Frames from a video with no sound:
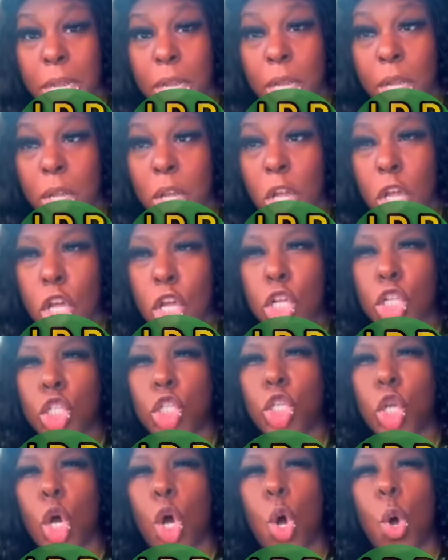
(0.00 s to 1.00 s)
me.
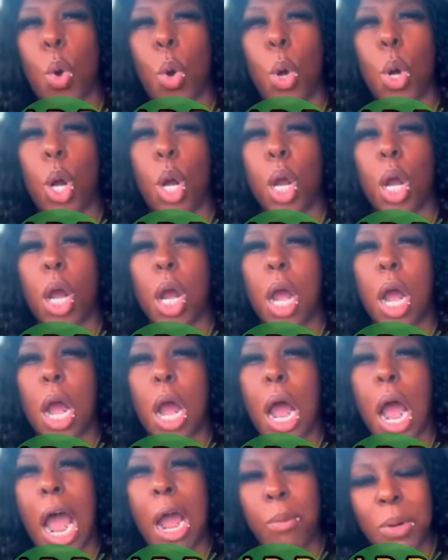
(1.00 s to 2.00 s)
So
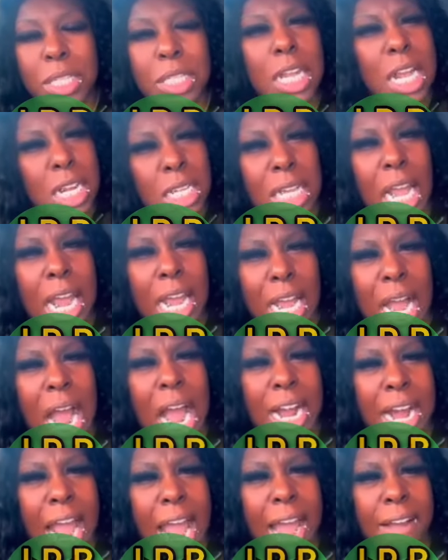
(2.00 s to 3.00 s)
I would think they
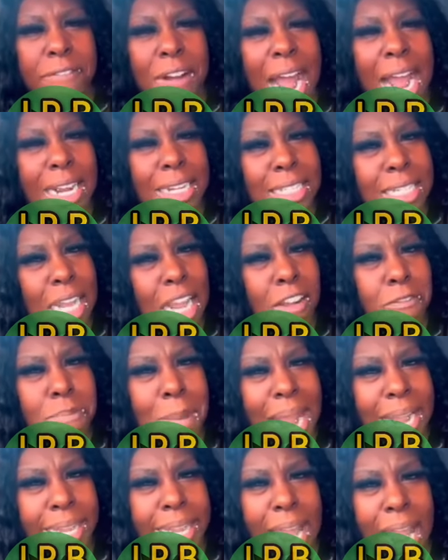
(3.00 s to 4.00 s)
kind of have an idea
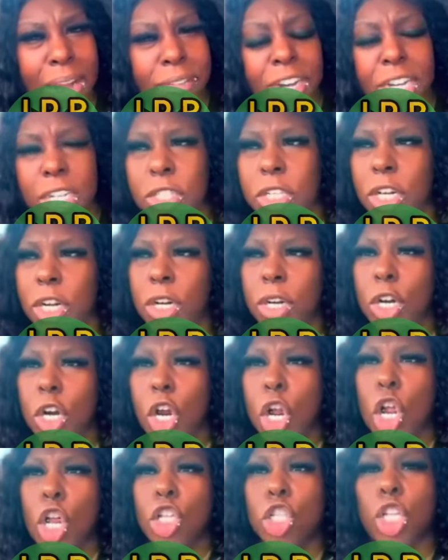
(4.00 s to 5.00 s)
of my character.
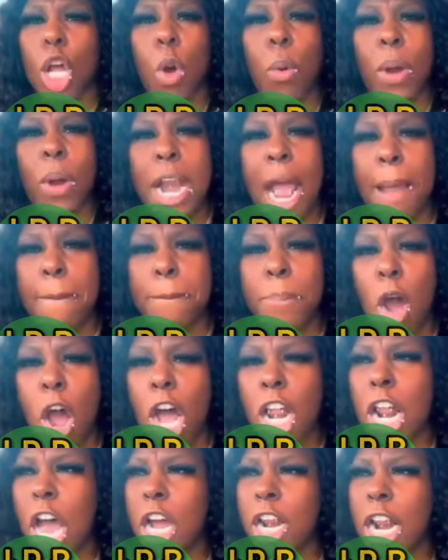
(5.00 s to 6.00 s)
So when I
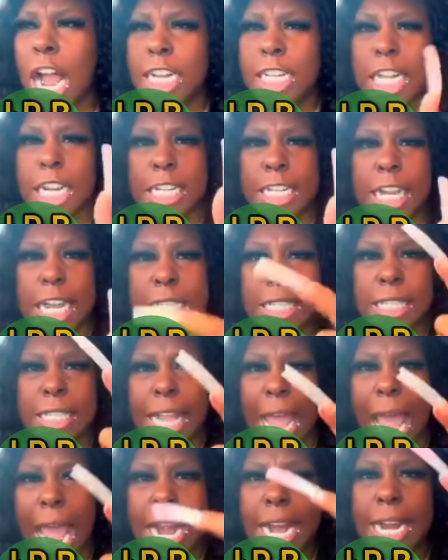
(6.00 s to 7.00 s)
ball out, I did
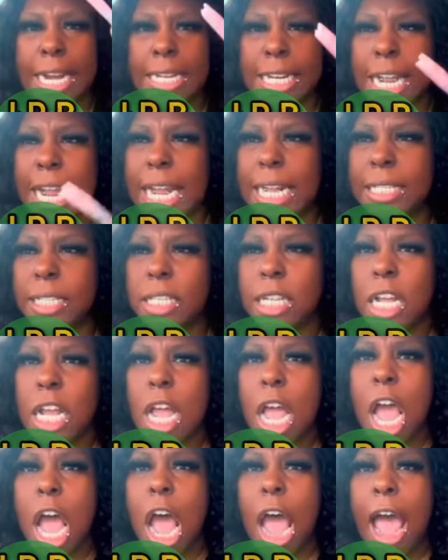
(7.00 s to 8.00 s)
this, that, and this,
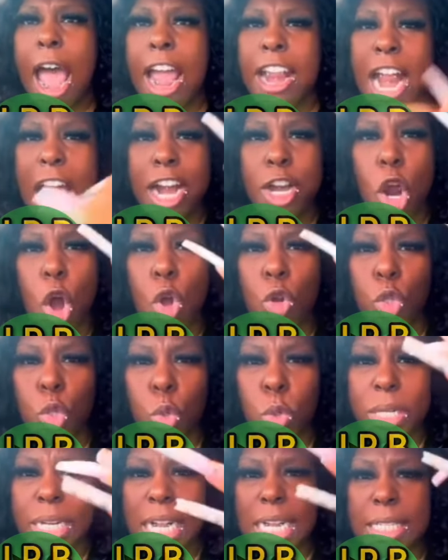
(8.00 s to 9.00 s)
and I don't
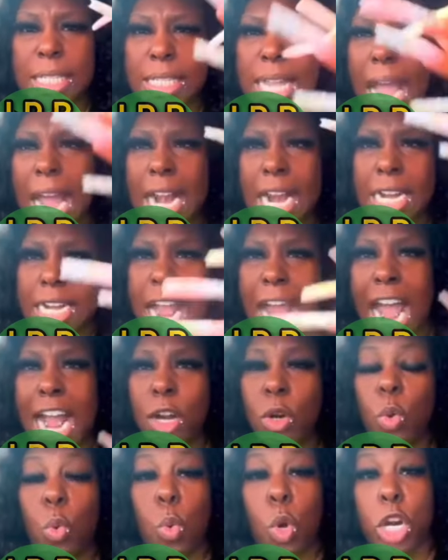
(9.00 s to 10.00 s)
do this, that, and
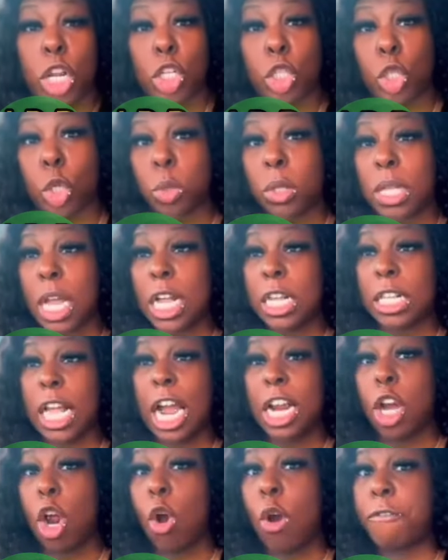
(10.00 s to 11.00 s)
that, wouldn't you think
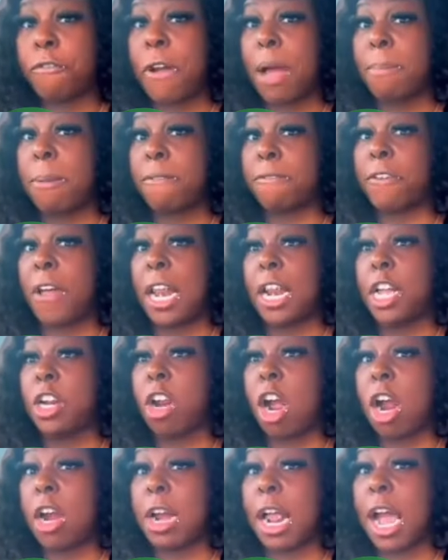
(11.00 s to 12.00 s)
they know if I'm a
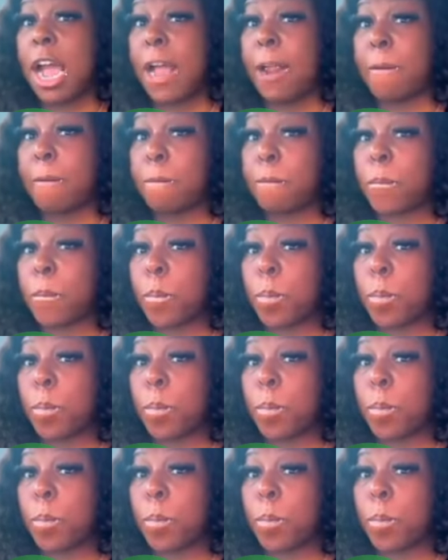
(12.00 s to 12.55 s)
felon or not?